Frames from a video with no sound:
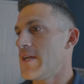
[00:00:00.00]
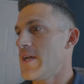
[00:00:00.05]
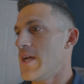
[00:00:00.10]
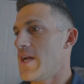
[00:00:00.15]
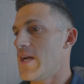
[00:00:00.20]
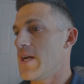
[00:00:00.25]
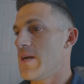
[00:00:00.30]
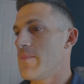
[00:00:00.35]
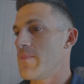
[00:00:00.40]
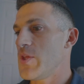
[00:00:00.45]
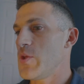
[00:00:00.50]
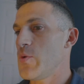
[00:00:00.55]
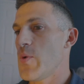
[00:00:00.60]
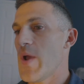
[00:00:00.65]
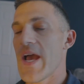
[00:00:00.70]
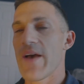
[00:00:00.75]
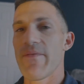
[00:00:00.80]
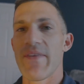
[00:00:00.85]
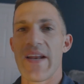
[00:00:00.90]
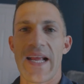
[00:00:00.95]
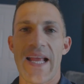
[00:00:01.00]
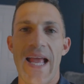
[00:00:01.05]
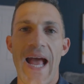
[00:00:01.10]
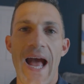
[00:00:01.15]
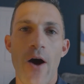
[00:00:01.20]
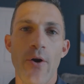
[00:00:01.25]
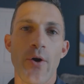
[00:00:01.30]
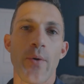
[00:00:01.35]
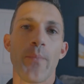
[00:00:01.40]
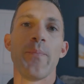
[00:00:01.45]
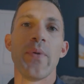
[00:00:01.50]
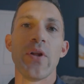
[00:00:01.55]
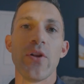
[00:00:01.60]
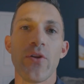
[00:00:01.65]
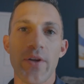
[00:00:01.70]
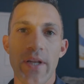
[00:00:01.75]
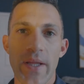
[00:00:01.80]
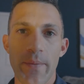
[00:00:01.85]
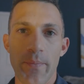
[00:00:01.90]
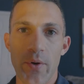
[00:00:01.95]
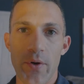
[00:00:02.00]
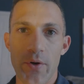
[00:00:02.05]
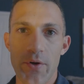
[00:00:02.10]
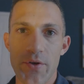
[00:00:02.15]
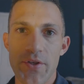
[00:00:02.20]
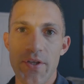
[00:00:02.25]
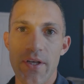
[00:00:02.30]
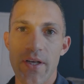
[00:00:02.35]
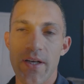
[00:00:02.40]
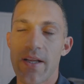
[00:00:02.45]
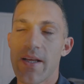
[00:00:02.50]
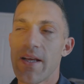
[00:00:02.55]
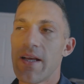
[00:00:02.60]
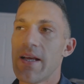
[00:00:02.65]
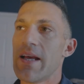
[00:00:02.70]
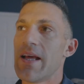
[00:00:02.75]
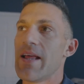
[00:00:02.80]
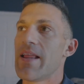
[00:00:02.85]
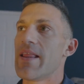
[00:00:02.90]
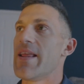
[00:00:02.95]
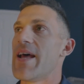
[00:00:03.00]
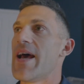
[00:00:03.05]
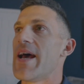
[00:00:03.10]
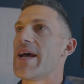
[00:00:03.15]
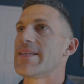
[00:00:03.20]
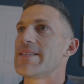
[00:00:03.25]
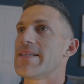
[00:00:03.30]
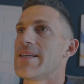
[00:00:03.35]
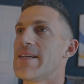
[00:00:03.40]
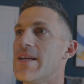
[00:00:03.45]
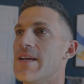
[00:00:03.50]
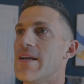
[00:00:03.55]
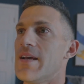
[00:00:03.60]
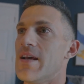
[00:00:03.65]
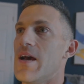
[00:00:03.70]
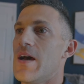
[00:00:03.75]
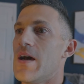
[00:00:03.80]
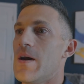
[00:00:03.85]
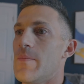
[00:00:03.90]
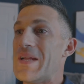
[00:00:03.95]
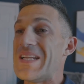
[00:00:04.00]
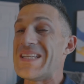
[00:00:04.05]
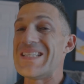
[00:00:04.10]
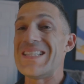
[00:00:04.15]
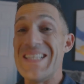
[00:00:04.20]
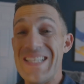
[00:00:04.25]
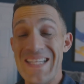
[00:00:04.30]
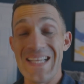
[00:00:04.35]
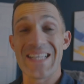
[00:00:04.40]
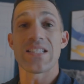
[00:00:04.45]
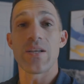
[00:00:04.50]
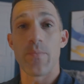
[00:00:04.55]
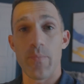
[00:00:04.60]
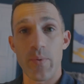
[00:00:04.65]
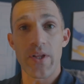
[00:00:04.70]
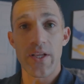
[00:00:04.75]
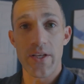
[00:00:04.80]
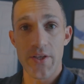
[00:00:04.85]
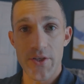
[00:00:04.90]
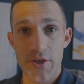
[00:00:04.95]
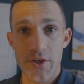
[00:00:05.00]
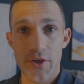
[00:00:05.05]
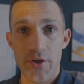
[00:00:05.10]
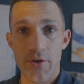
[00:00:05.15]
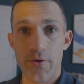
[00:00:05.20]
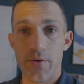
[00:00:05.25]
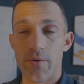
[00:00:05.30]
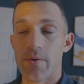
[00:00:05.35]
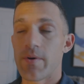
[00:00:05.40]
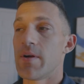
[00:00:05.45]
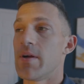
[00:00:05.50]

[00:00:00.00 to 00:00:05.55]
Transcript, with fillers: Um, you have an accountability person that um, disciplines you,